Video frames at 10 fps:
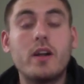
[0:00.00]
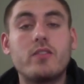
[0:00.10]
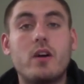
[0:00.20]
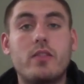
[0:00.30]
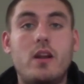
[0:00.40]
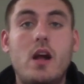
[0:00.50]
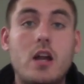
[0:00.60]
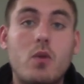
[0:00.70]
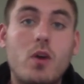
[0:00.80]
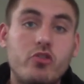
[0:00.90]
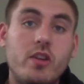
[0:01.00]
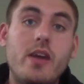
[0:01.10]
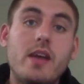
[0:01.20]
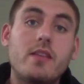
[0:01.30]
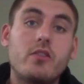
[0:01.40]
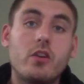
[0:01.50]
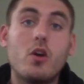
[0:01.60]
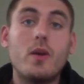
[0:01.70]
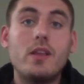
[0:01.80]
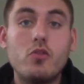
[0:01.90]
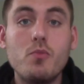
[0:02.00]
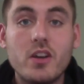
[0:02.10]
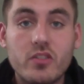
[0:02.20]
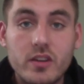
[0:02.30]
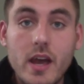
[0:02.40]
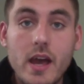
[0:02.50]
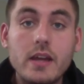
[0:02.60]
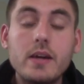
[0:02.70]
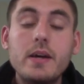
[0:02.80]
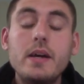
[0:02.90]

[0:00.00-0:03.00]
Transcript: It's not that I don't want you to take this and go eat two meals a day.